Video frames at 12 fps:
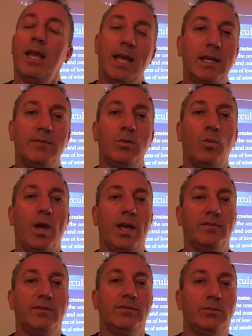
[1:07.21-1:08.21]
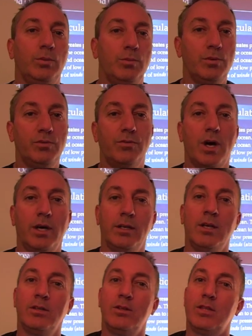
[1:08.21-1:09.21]
and even waves as we move on
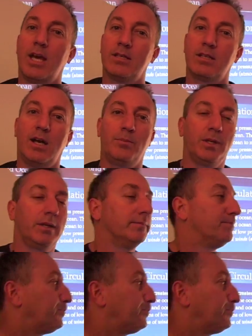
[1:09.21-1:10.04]
to that topic.